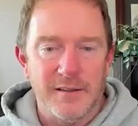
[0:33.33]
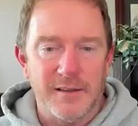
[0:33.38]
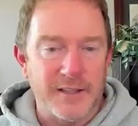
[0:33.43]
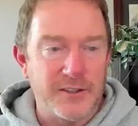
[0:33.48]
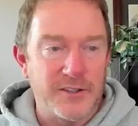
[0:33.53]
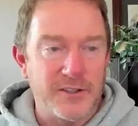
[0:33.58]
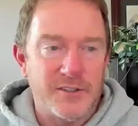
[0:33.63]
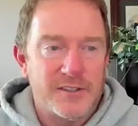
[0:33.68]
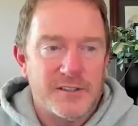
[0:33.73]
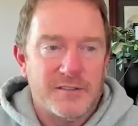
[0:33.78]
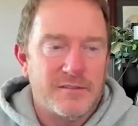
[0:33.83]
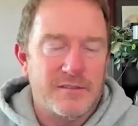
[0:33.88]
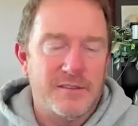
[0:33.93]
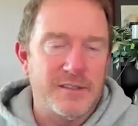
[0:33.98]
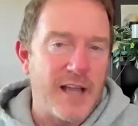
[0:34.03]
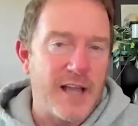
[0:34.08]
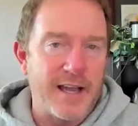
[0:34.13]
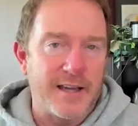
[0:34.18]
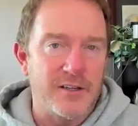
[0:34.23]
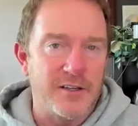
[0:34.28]
Like they're just
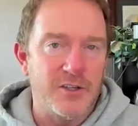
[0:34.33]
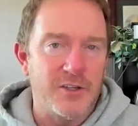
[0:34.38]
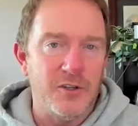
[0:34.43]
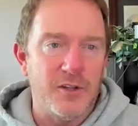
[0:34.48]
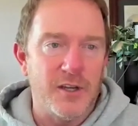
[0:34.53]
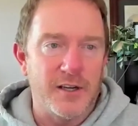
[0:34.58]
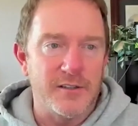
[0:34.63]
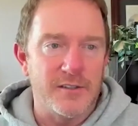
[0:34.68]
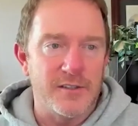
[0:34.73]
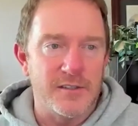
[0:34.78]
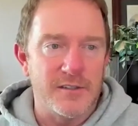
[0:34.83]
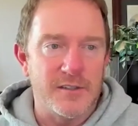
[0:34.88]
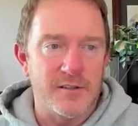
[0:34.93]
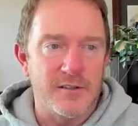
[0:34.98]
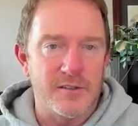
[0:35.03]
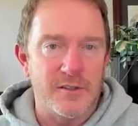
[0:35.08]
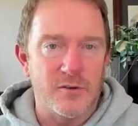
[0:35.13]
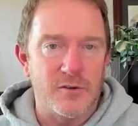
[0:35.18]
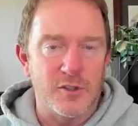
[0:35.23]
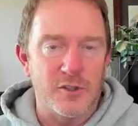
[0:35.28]
not going to do that because
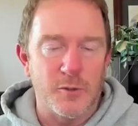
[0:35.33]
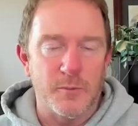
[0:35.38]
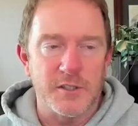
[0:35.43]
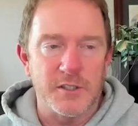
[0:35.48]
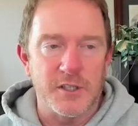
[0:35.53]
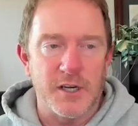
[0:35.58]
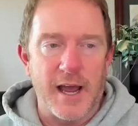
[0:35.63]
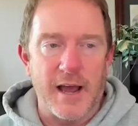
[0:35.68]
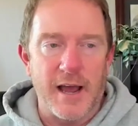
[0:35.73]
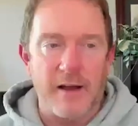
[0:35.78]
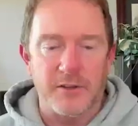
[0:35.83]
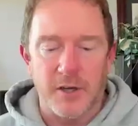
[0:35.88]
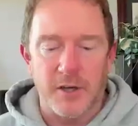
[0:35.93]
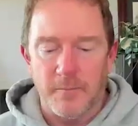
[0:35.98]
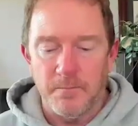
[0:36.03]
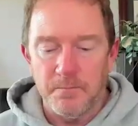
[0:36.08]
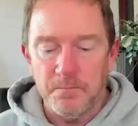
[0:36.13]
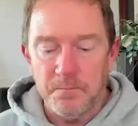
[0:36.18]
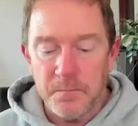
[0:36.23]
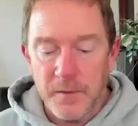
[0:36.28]
there's, there's so much out
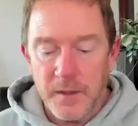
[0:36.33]
there.